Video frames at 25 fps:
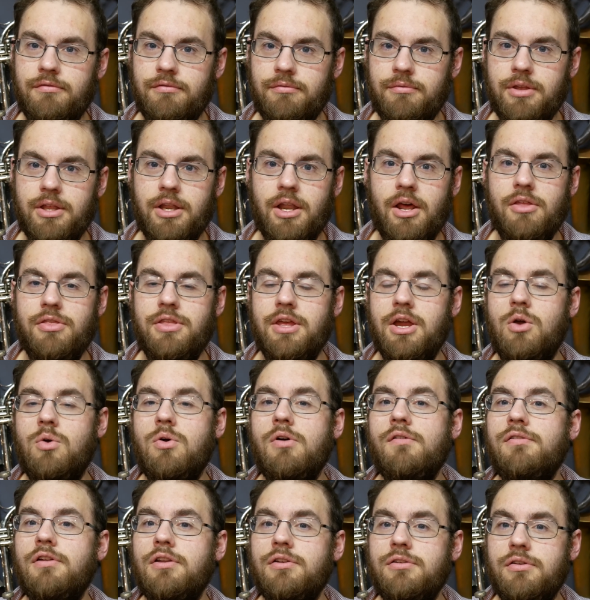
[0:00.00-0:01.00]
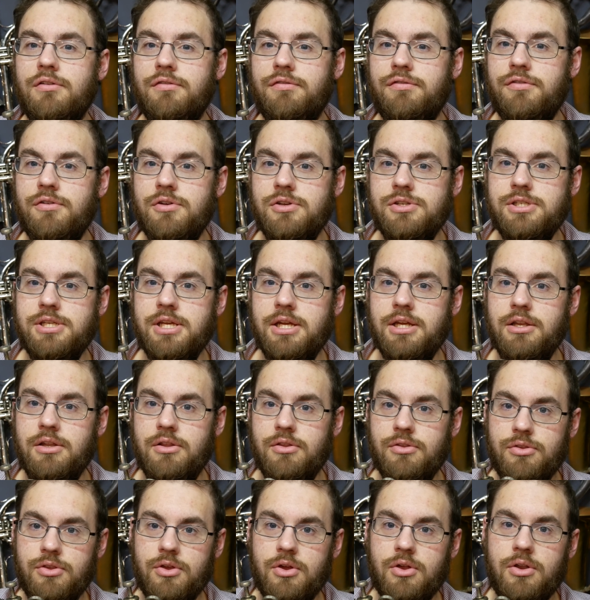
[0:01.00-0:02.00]
the equivalent of first, second,
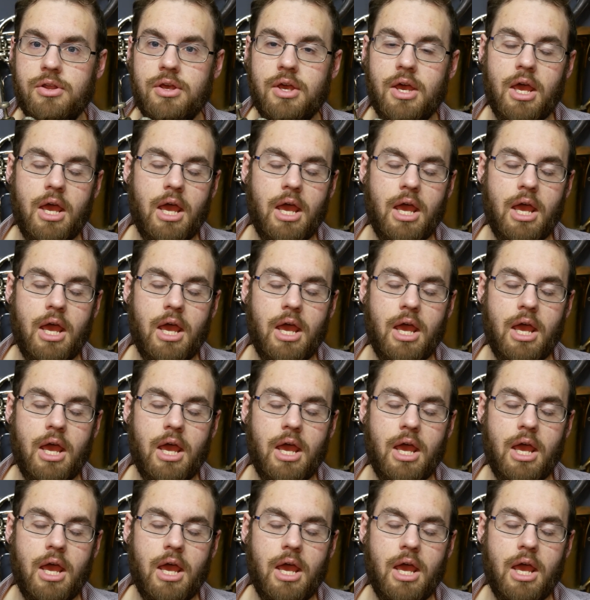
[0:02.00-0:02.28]
and third,